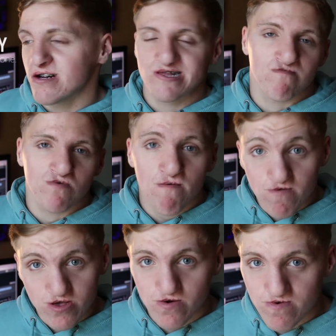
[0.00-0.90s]
So whenever
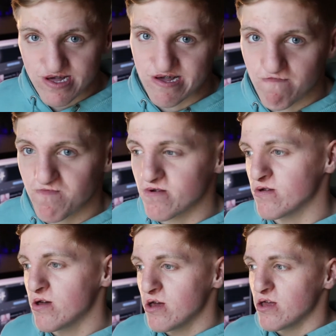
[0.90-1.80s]
you're doing
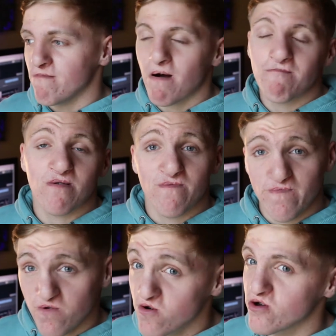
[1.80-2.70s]
something, it might make you
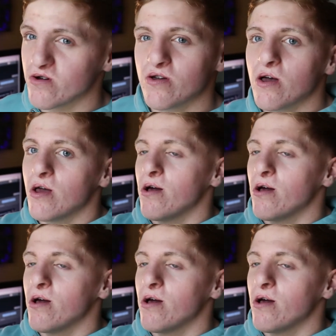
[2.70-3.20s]
feel good,